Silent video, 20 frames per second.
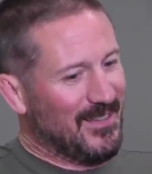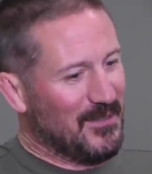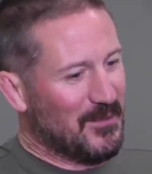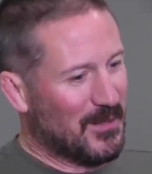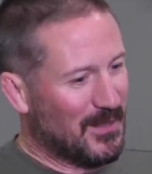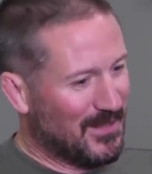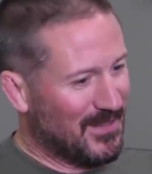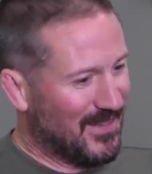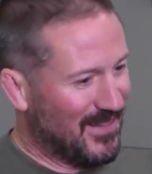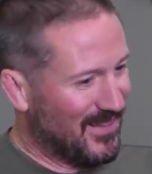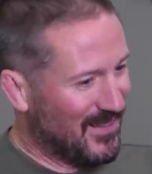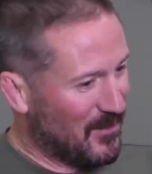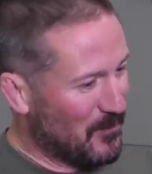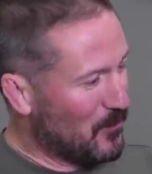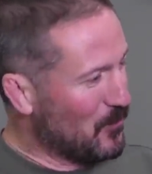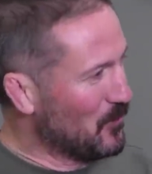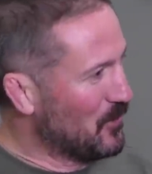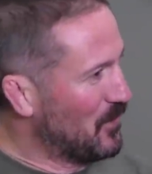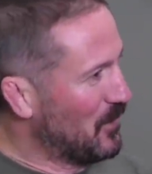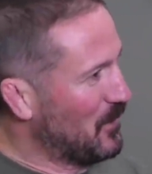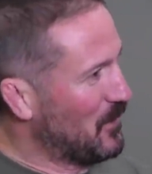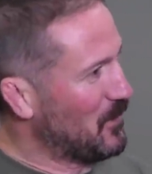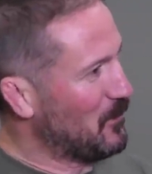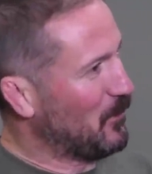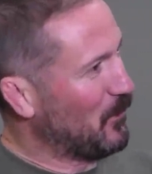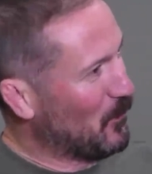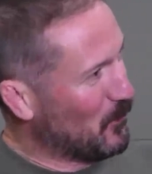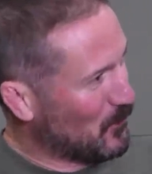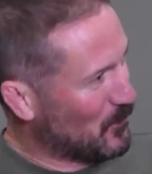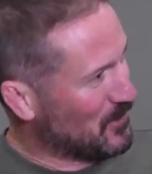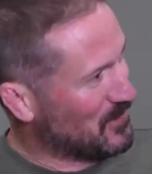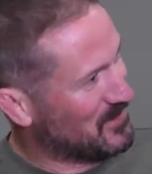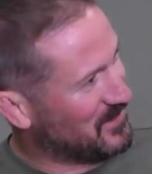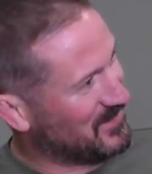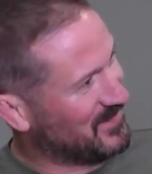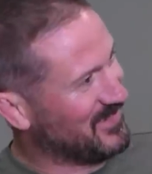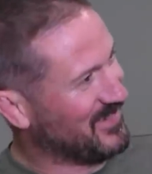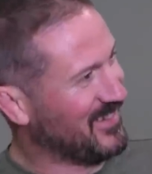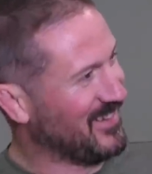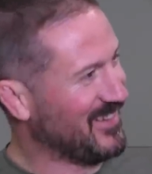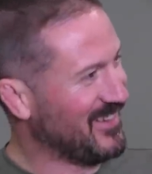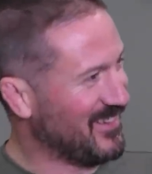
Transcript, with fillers: Well, I won't put words in